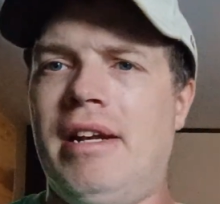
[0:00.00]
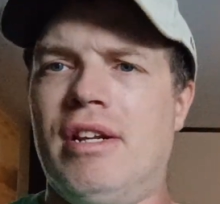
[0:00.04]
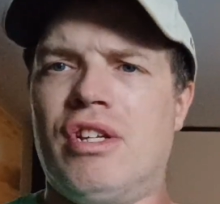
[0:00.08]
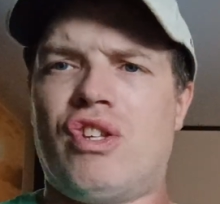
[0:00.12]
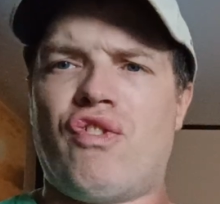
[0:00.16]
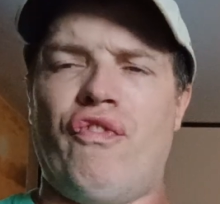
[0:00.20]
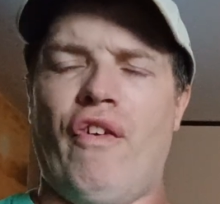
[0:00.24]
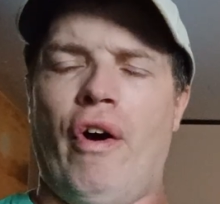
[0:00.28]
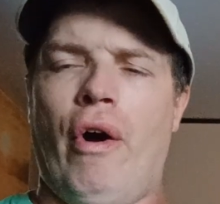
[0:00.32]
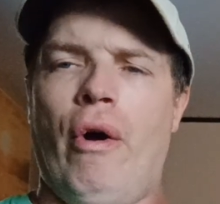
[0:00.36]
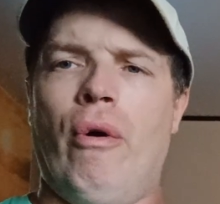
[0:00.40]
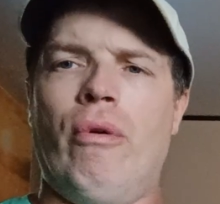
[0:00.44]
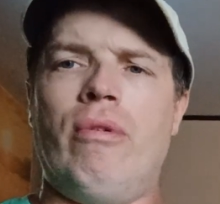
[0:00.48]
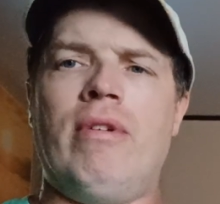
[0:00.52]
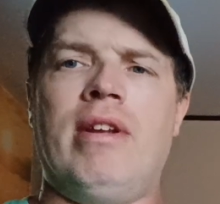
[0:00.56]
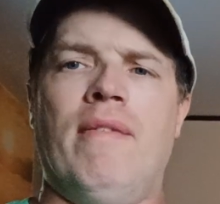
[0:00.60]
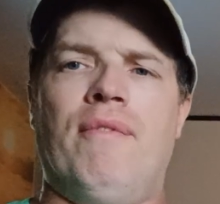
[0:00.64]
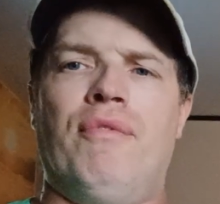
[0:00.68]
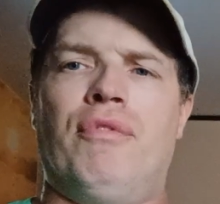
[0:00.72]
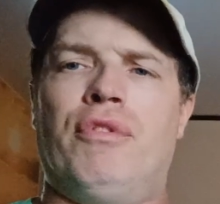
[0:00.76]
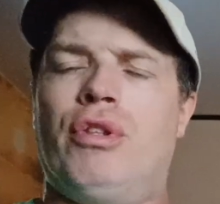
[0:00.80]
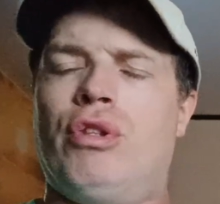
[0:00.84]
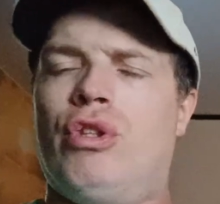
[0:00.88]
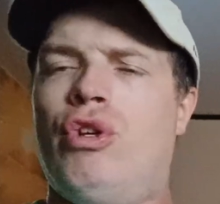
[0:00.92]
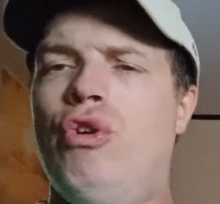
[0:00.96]
this phone
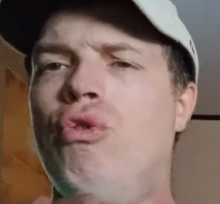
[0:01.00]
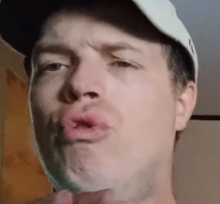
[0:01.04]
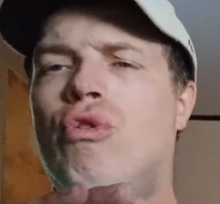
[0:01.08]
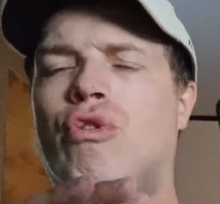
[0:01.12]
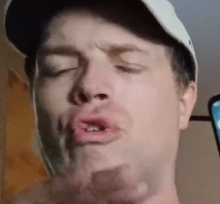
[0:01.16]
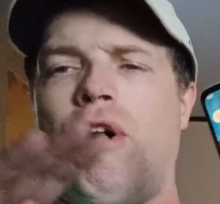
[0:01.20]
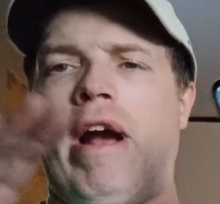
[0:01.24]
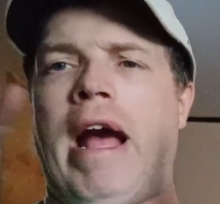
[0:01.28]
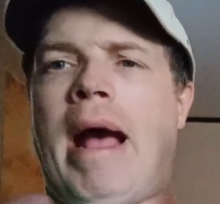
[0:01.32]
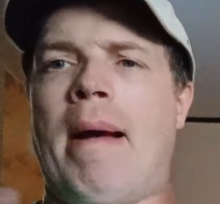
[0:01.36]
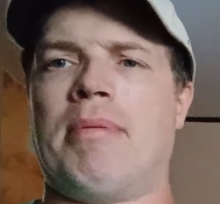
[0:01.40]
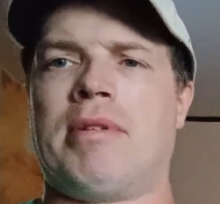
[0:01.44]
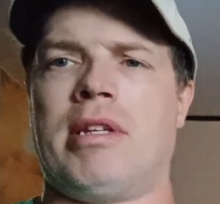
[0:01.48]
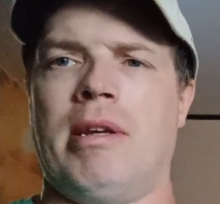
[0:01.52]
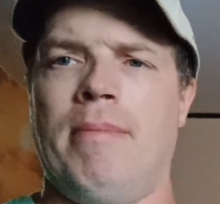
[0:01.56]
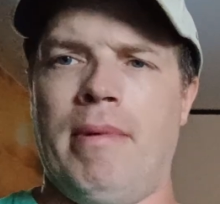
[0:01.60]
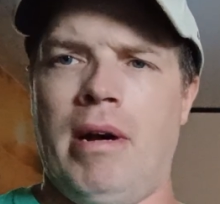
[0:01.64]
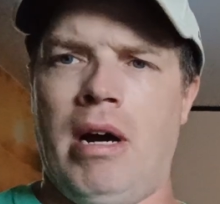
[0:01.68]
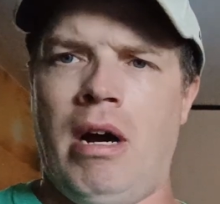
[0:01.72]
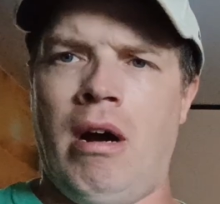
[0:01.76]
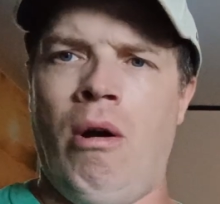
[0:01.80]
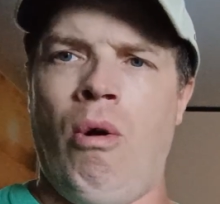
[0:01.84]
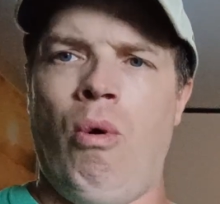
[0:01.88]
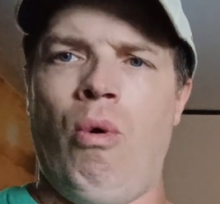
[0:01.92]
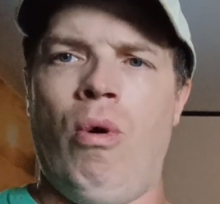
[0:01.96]
give two craps
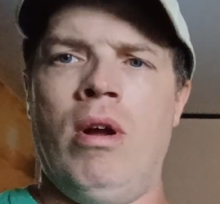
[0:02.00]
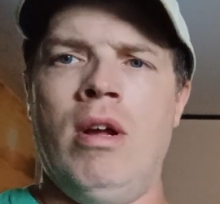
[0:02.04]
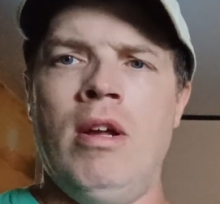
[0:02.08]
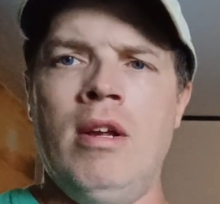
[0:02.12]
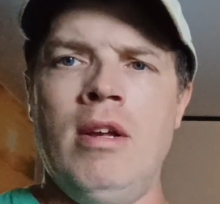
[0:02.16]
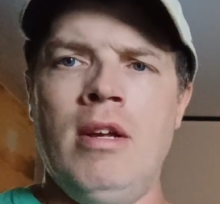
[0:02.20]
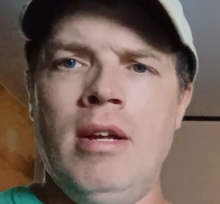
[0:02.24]
about